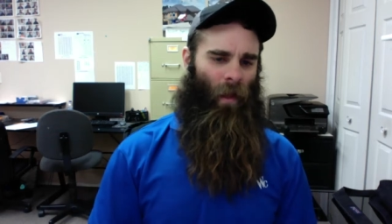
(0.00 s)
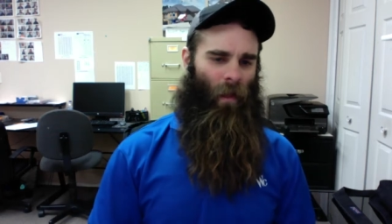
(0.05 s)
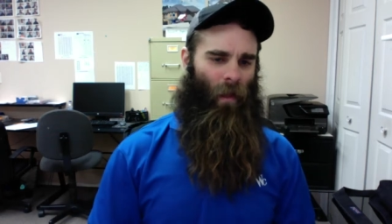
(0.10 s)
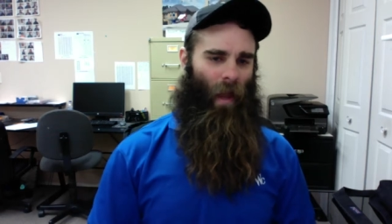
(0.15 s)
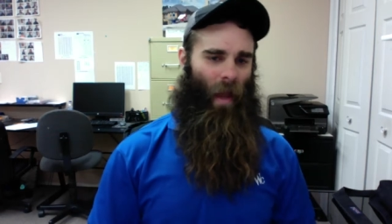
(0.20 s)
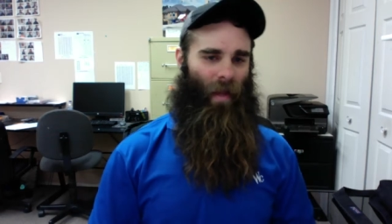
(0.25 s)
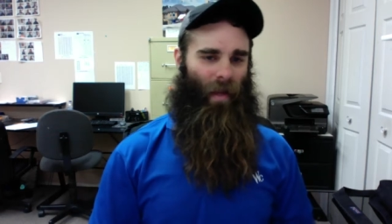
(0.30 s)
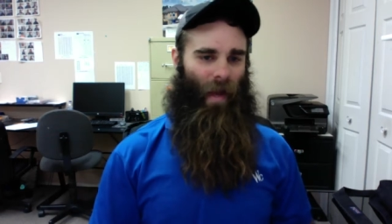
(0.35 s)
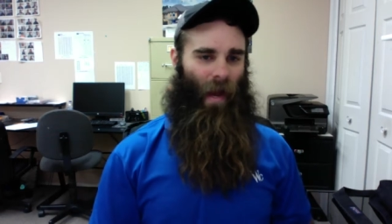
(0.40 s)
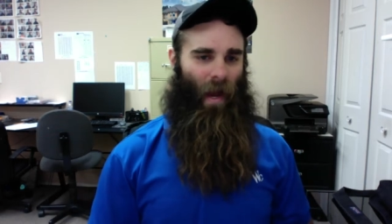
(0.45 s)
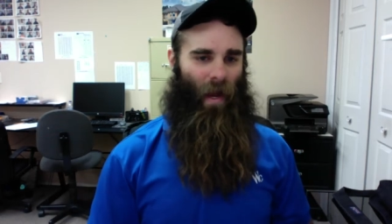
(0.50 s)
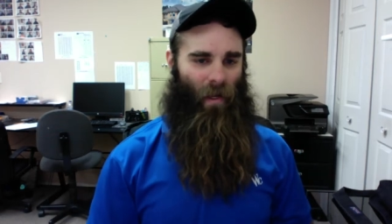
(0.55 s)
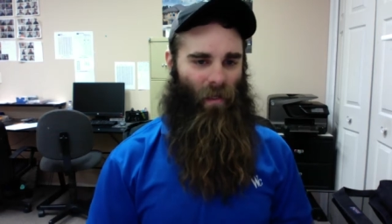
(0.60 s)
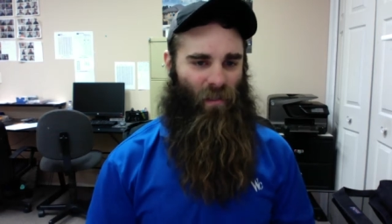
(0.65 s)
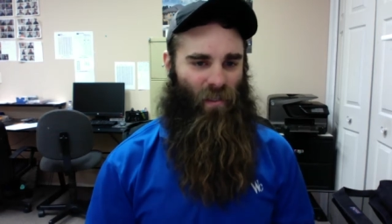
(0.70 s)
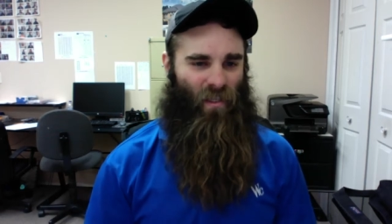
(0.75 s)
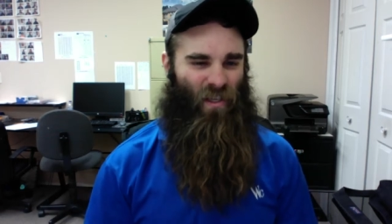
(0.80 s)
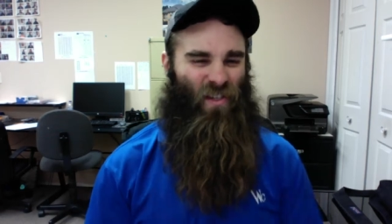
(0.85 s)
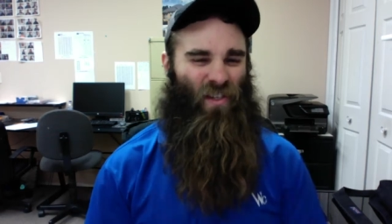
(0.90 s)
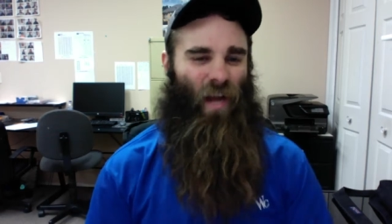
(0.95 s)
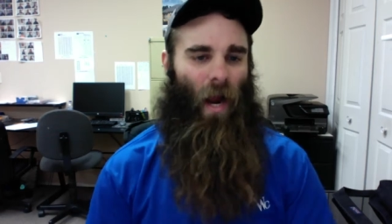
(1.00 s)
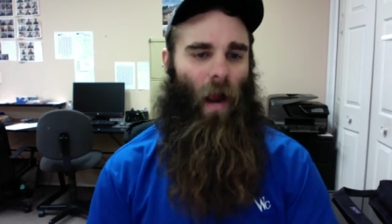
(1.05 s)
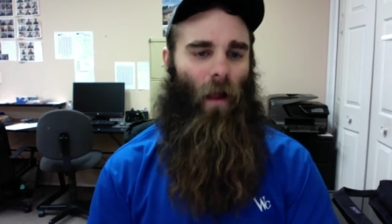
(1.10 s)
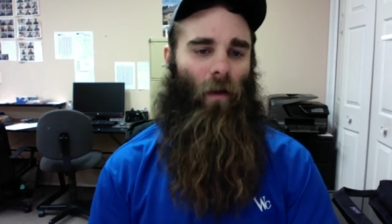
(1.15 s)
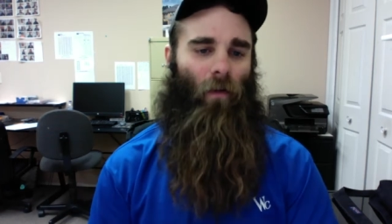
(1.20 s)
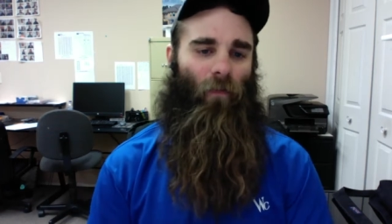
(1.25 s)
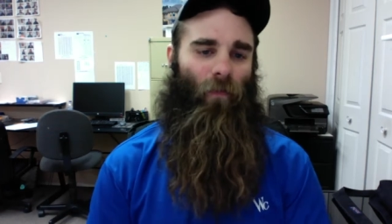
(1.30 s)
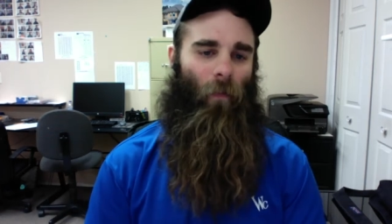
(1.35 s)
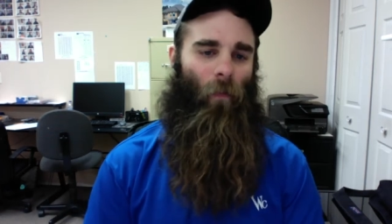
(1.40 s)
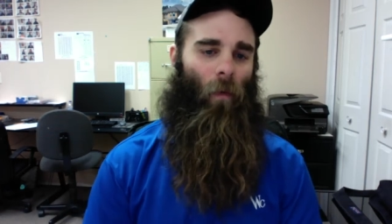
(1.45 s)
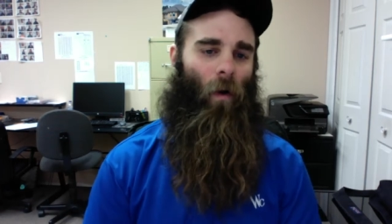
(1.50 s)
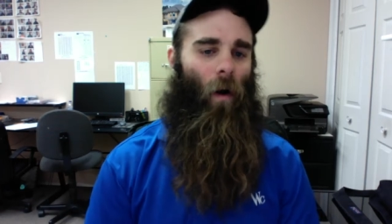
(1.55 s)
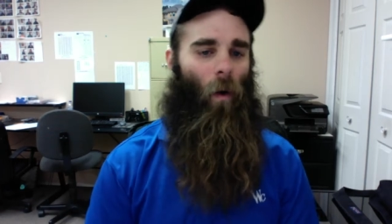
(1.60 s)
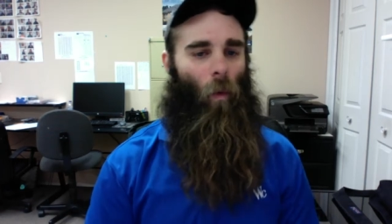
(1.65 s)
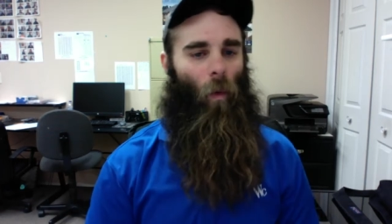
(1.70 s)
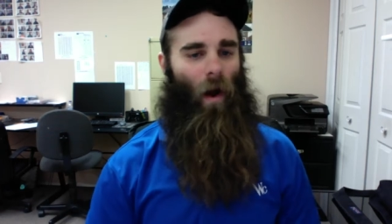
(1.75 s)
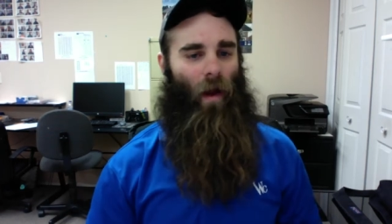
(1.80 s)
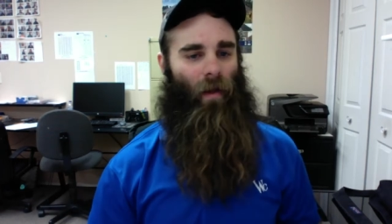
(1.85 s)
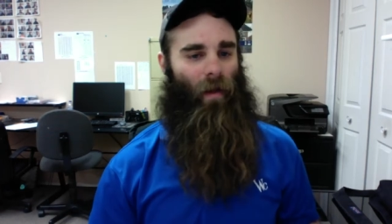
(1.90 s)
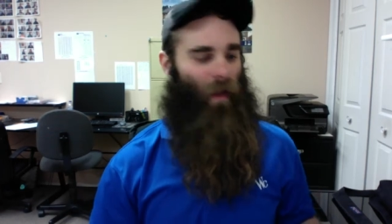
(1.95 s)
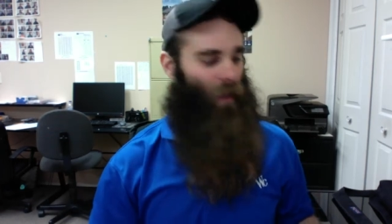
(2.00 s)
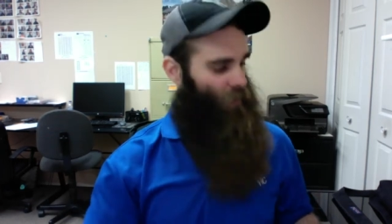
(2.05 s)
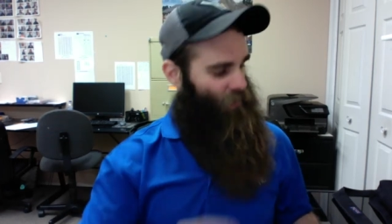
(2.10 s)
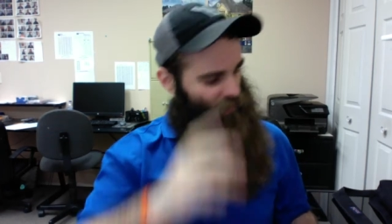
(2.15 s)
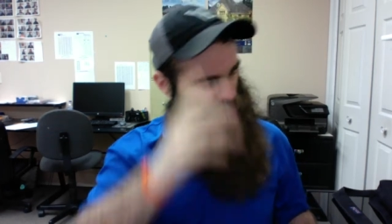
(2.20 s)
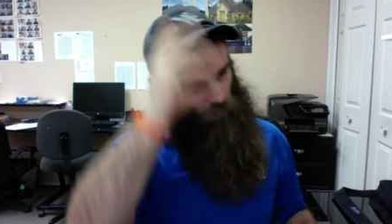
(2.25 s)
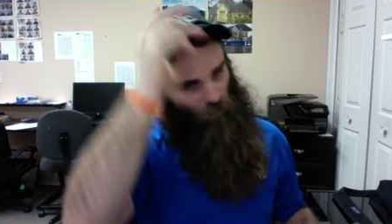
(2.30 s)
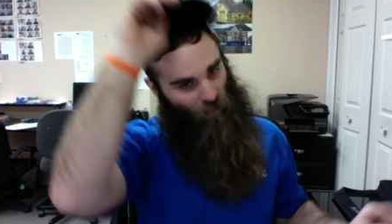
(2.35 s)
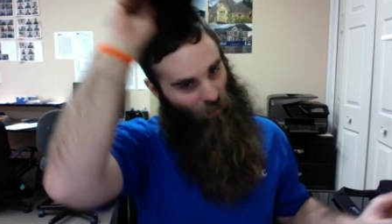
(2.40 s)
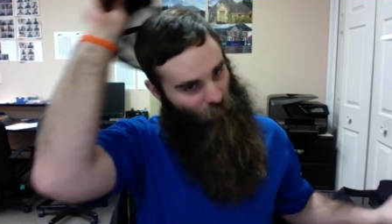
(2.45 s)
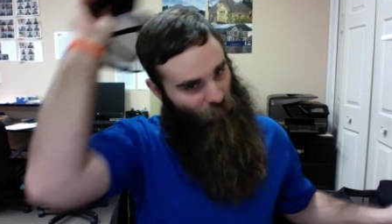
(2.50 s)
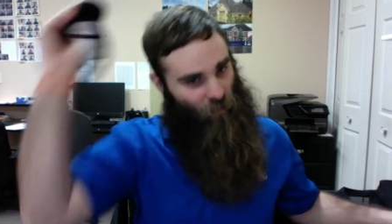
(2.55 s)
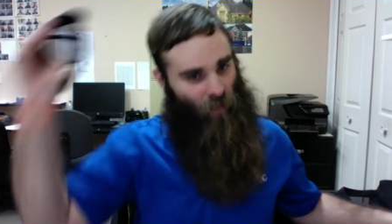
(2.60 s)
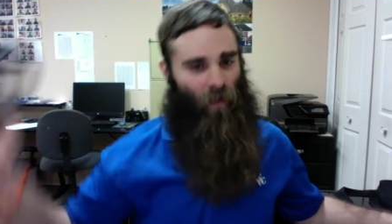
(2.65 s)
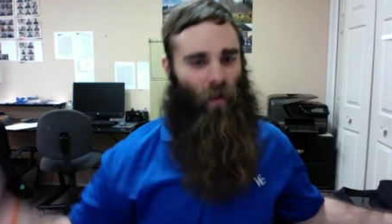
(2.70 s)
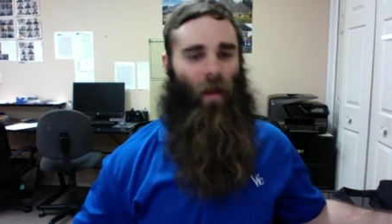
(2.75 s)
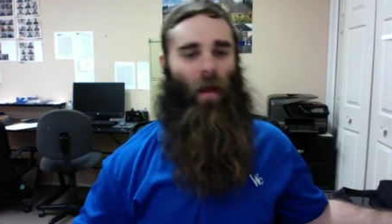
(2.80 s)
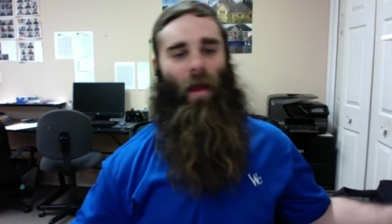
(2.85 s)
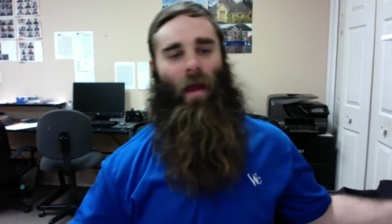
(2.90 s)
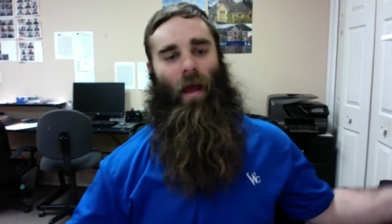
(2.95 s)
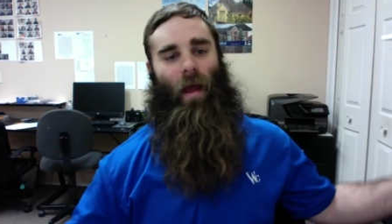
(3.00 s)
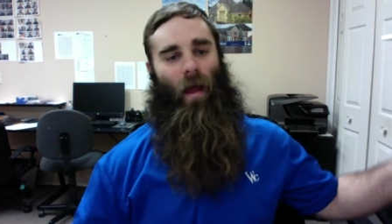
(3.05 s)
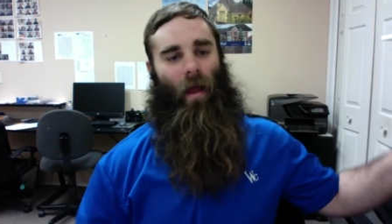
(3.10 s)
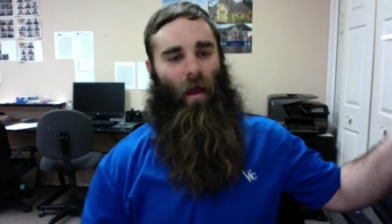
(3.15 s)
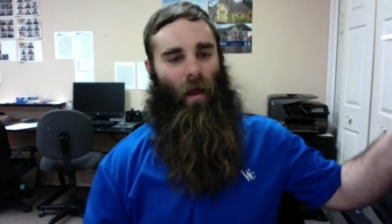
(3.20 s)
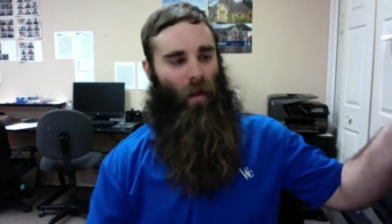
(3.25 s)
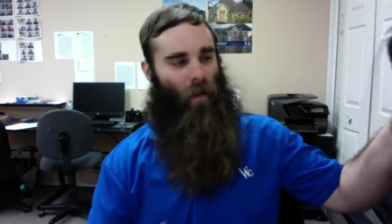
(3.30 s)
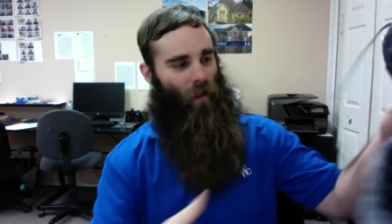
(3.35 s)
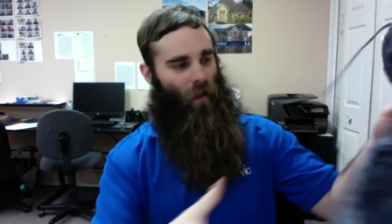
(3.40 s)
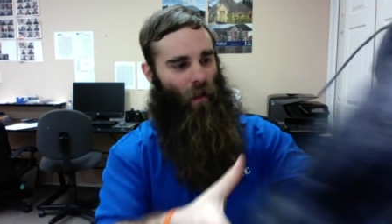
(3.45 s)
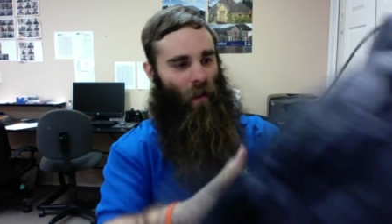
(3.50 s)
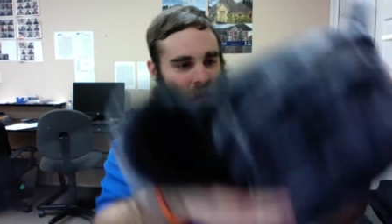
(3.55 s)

Hey guys, this is Tyler from White Castle Roofing and